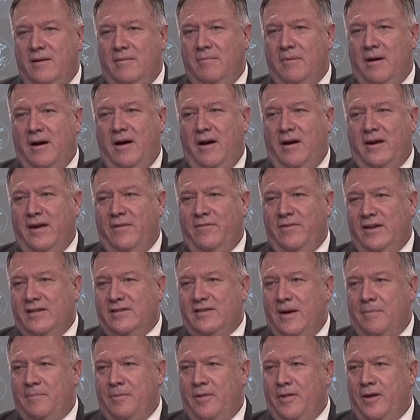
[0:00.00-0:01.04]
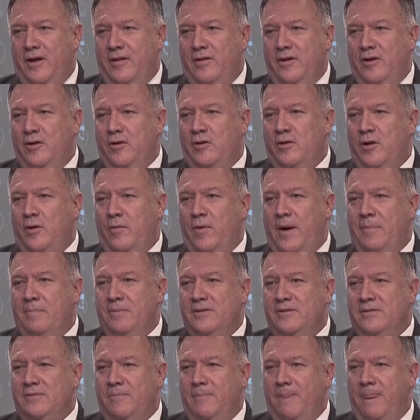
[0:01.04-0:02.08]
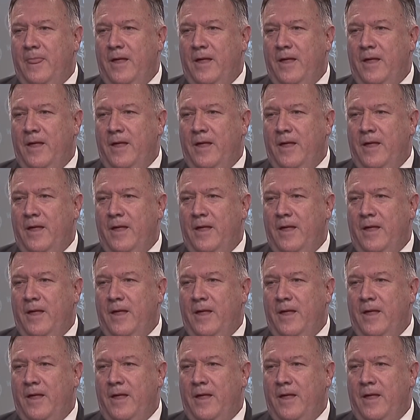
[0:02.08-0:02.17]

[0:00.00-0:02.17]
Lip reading: I'll give you an example, the nuclear weapons.